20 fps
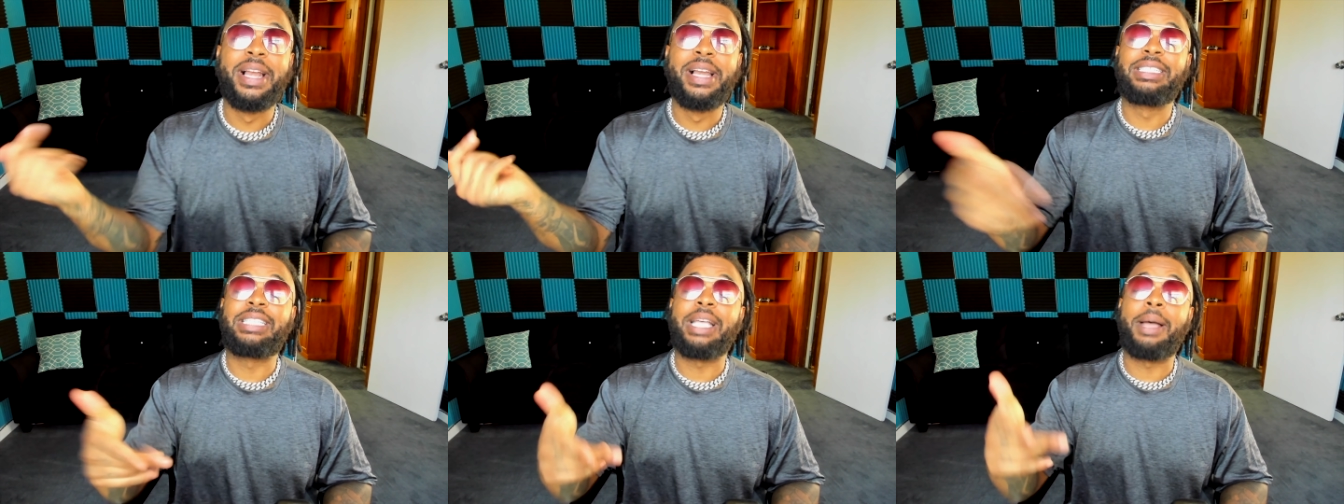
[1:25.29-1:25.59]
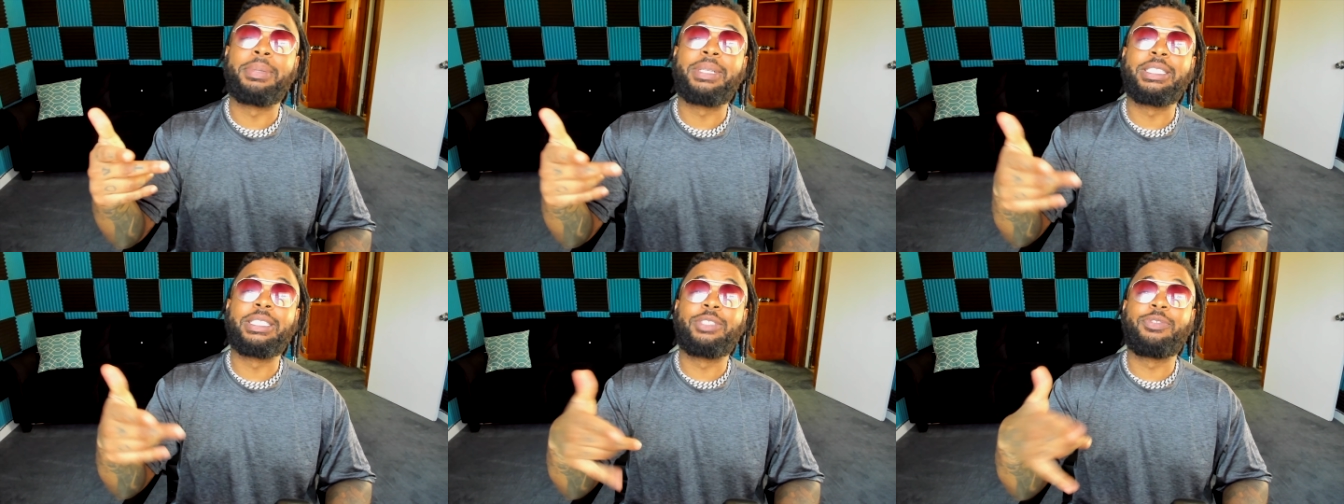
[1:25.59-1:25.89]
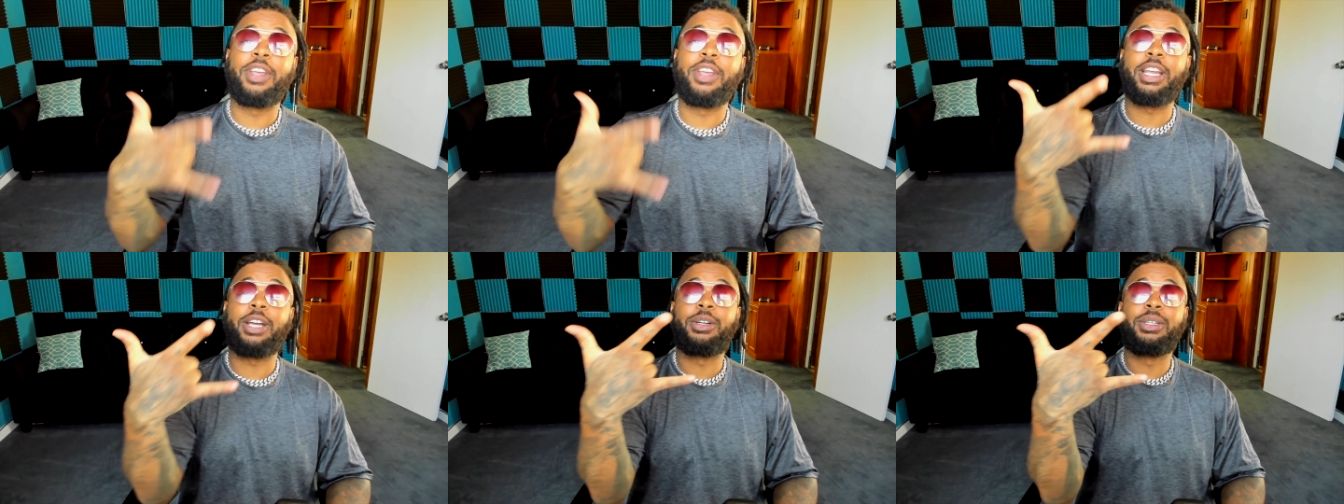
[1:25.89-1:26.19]
Let's hop into this
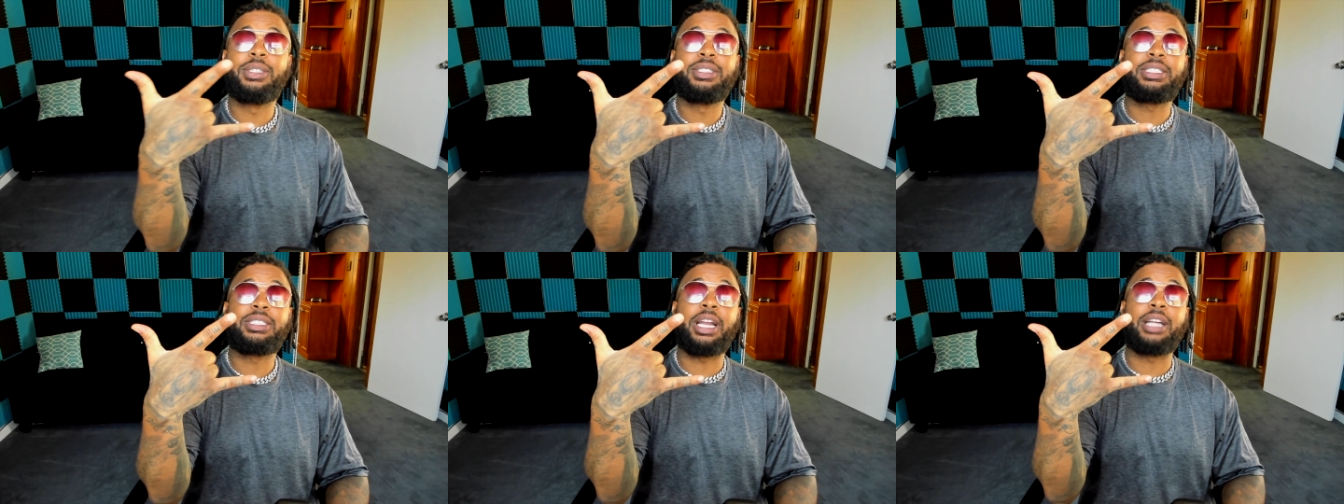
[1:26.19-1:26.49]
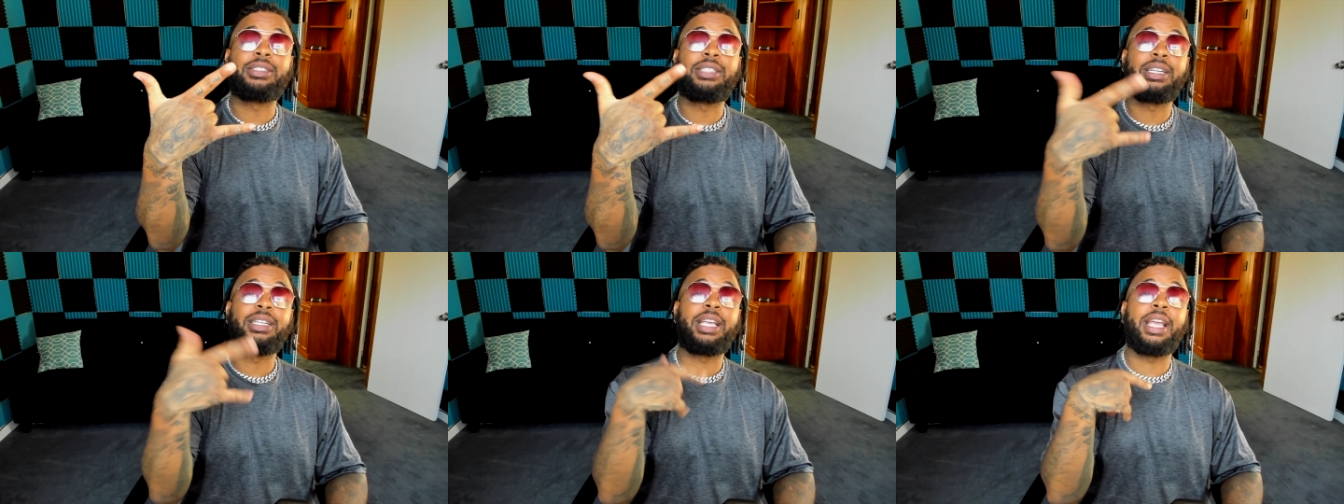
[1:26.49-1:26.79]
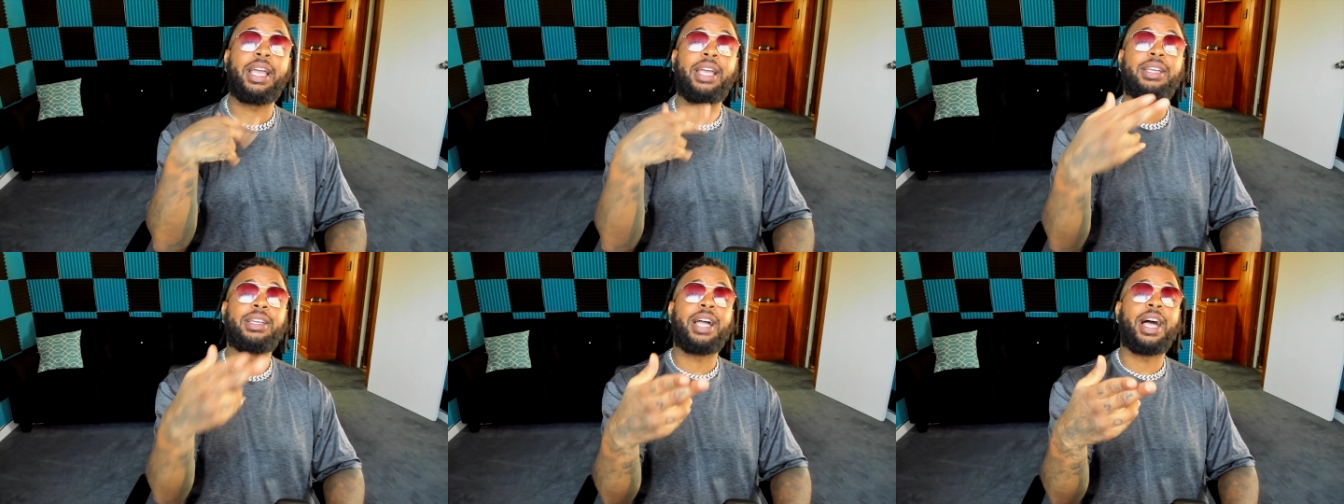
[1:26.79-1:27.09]
video. Shout out to the
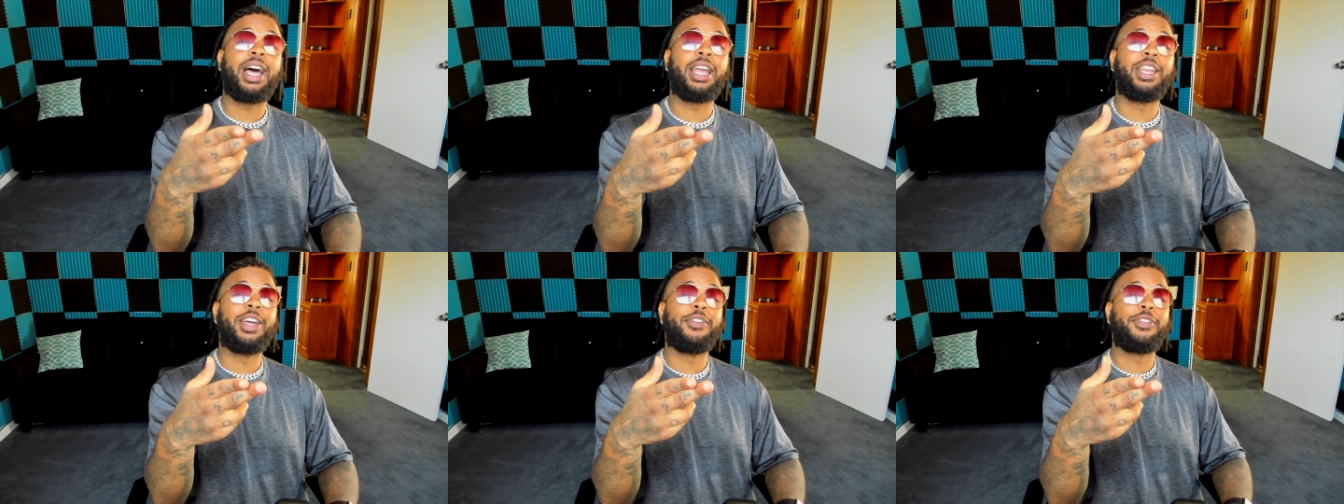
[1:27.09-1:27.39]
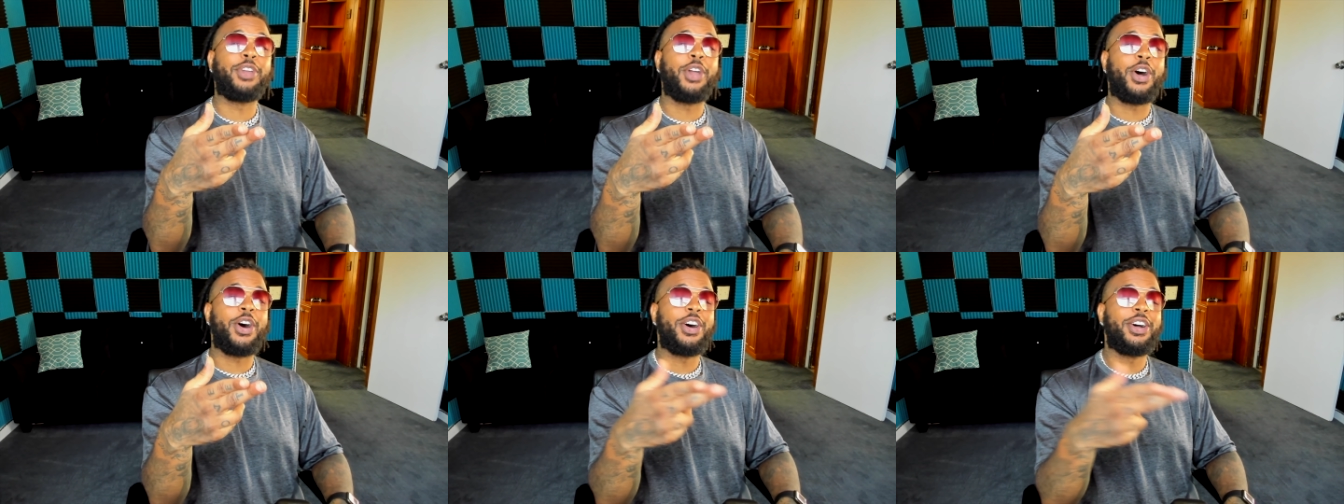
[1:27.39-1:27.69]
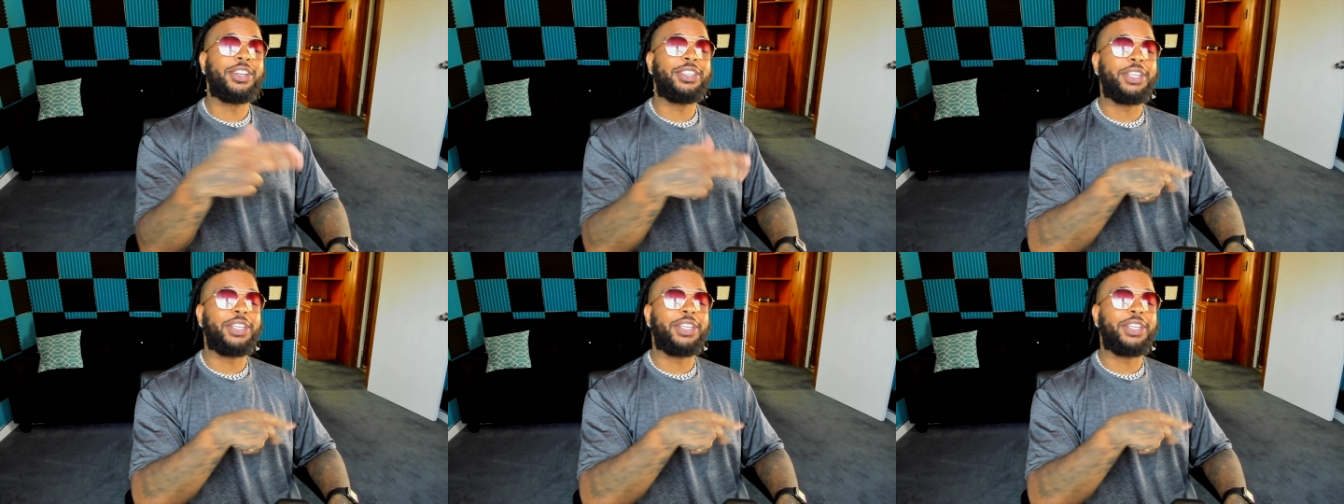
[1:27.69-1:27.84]
gang. I love y'all.